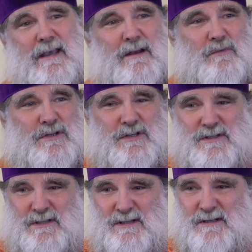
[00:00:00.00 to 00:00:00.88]
that which
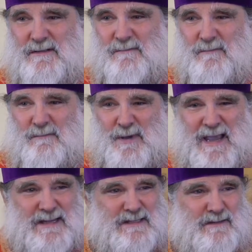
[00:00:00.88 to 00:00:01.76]
is
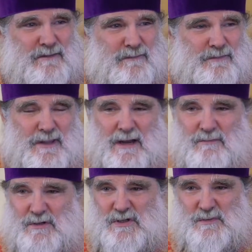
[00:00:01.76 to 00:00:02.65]
base for
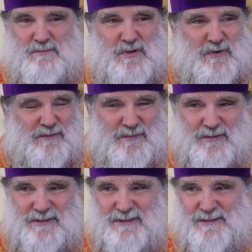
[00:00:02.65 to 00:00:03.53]
that which is
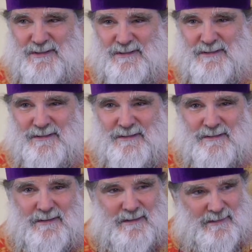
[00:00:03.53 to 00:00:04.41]
beautiful?
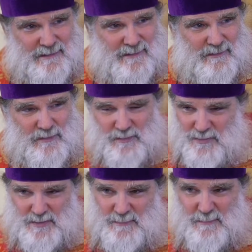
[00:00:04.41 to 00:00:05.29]
You're,
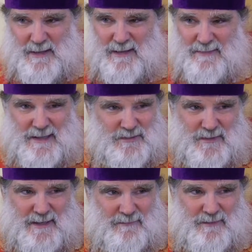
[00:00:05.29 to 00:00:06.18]
you should be making that
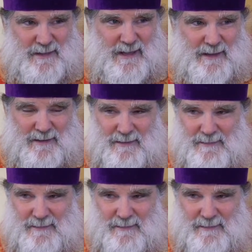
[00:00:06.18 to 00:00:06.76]
trade every day.